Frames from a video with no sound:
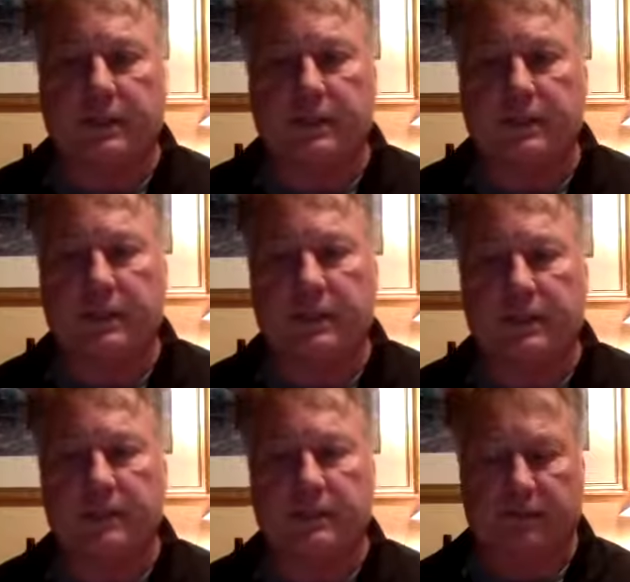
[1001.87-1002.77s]

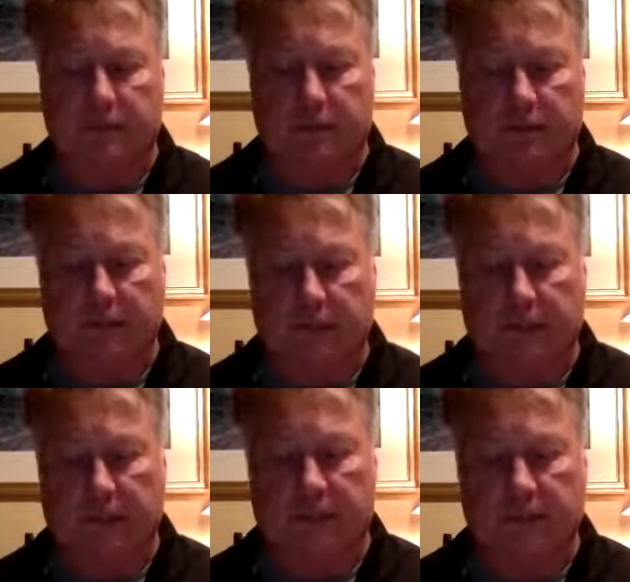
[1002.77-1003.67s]
cheeses are a lot
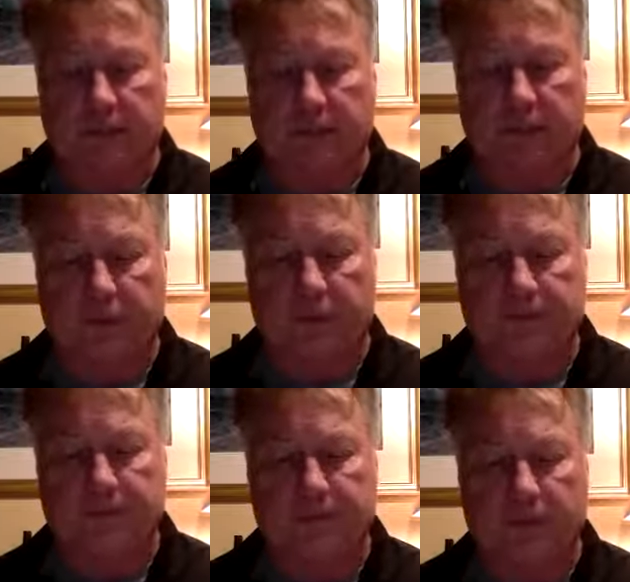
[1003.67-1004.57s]
of fun
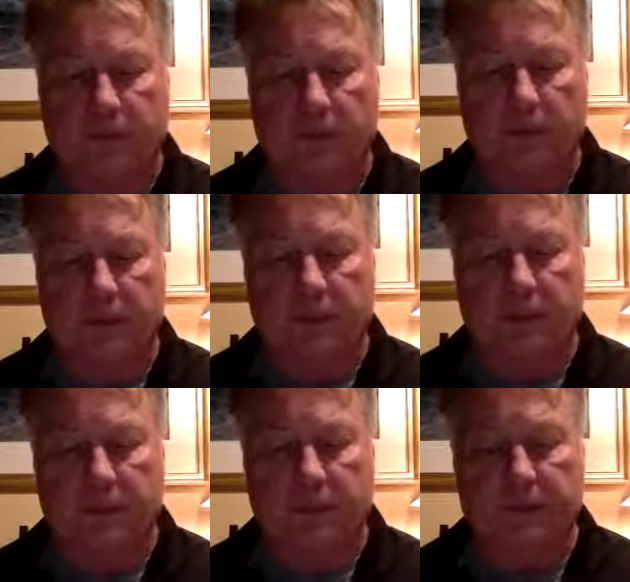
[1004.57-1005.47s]
with
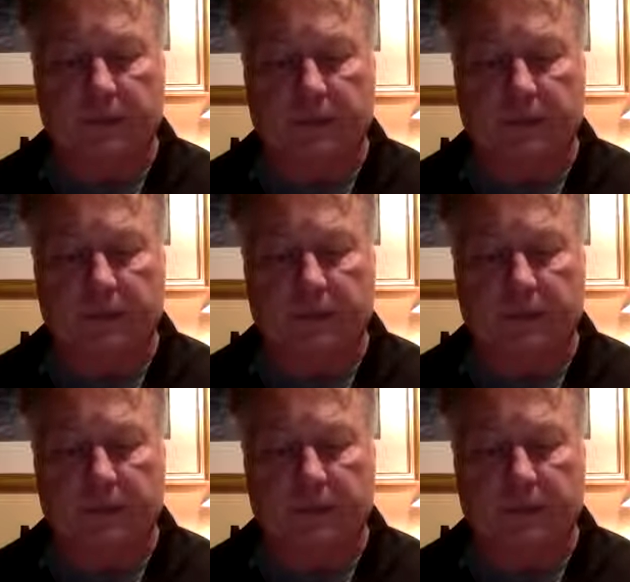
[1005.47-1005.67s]
Sauvignon Blanc.